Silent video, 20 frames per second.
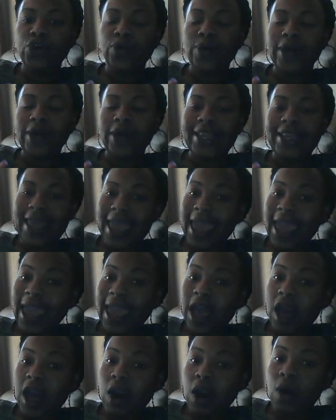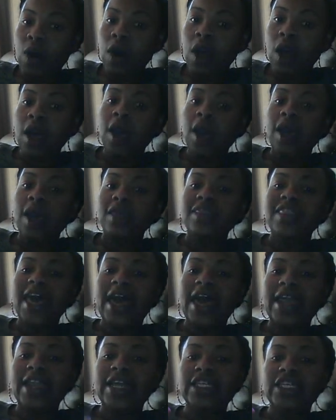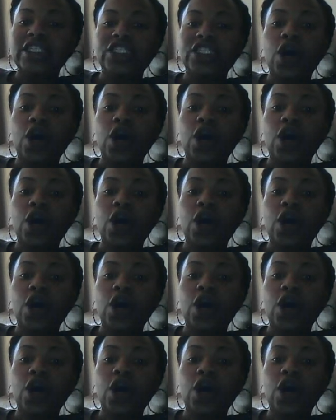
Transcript: doing now that is